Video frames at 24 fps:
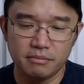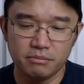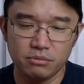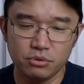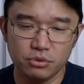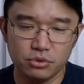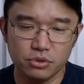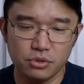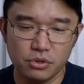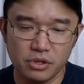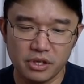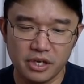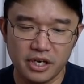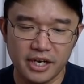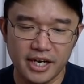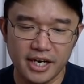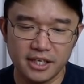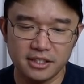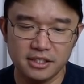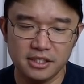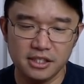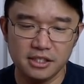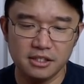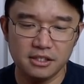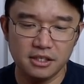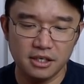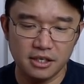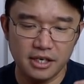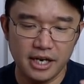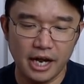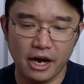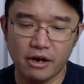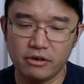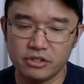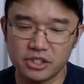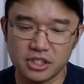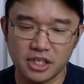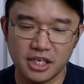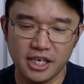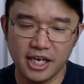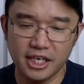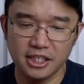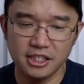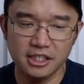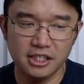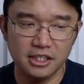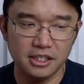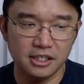Bluetooth connecting, now it's
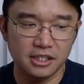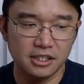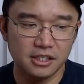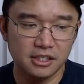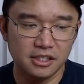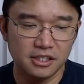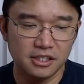connected.